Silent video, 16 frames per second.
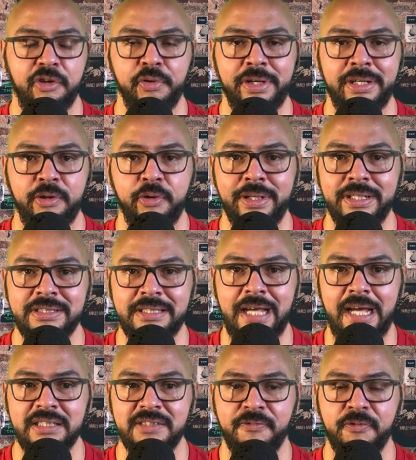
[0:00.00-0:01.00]

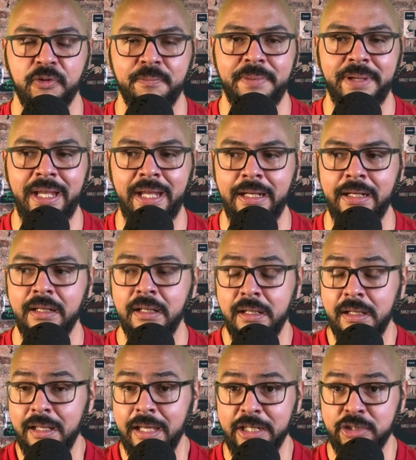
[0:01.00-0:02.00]
criticized for being
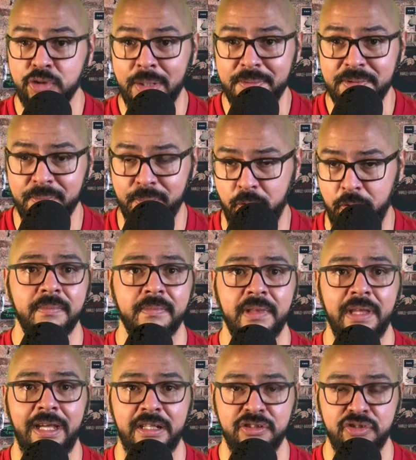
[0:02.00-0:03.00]
a Trump supporter, a
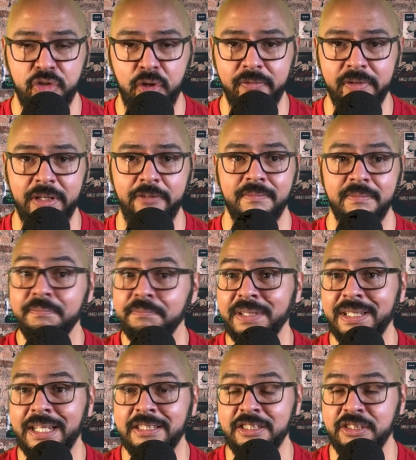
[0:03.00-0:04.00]
conservative. But
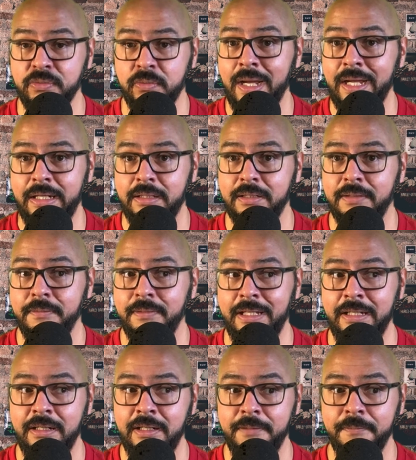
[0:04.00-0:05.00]
that's his right, isn't
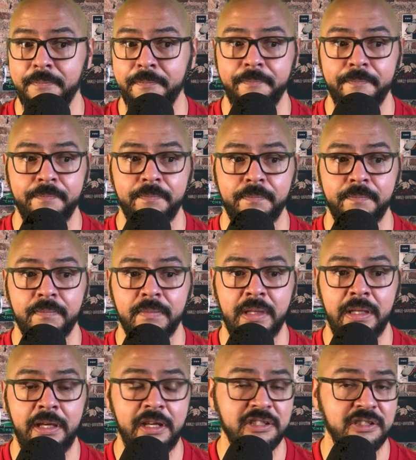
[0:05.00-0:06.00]
it? He
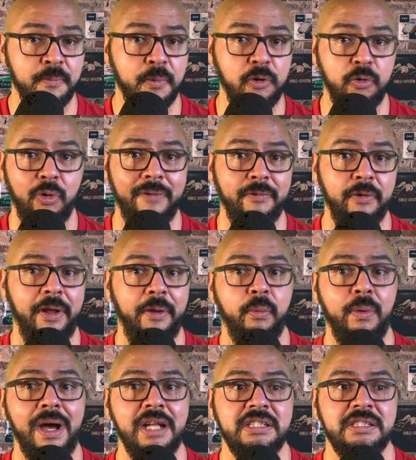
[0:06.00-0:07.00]
can support whoever he
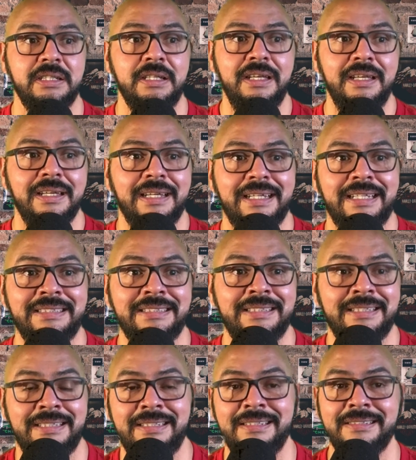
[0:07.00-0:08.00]
wants
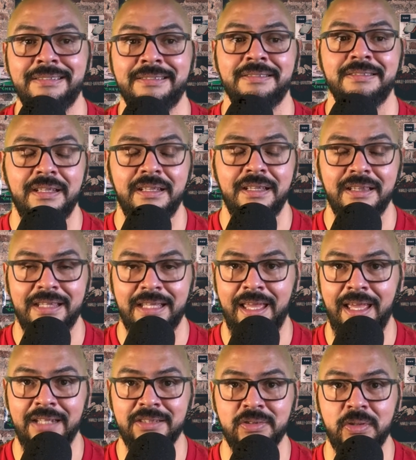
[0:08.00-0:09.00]
until the
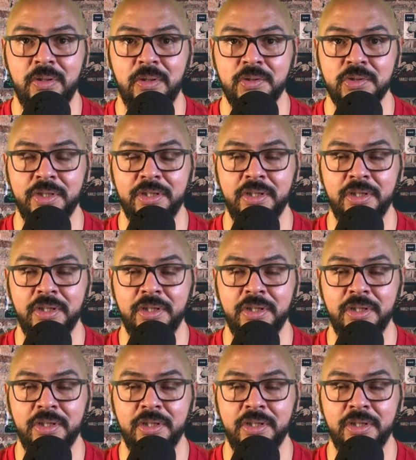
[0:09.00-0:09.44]
cancel culture and the